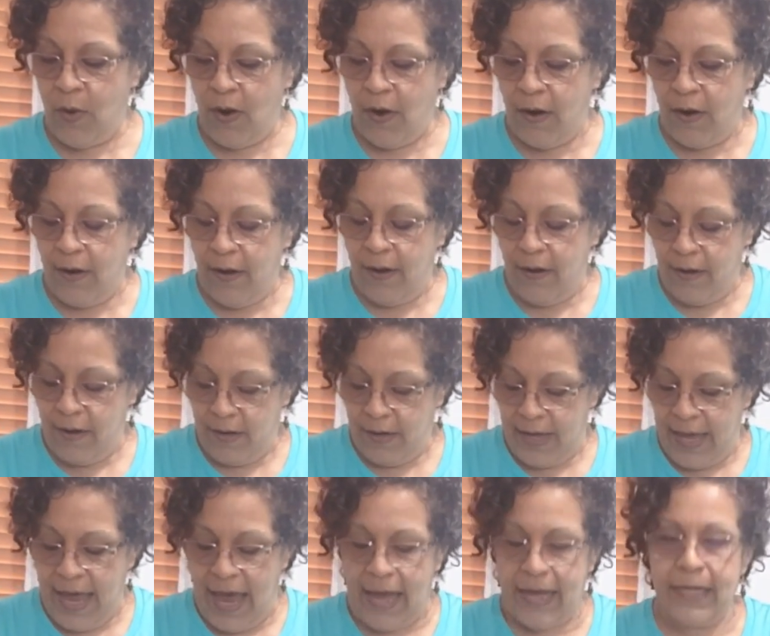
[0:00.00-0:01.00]
our
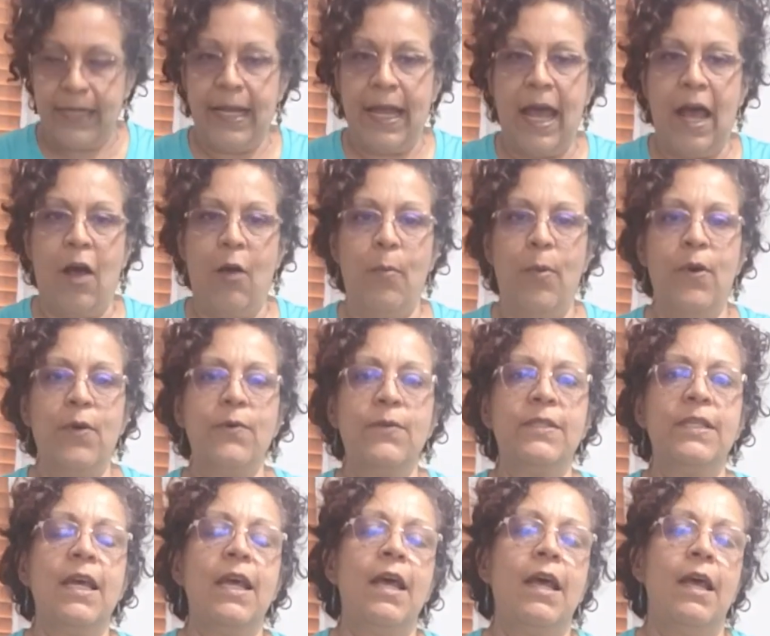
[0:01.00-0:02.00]
cat and cow
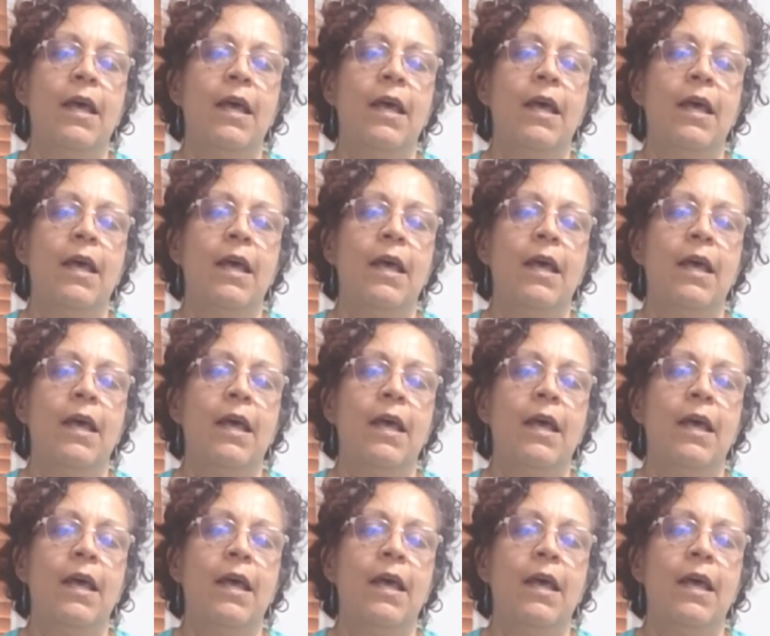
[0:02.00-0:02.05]
pose.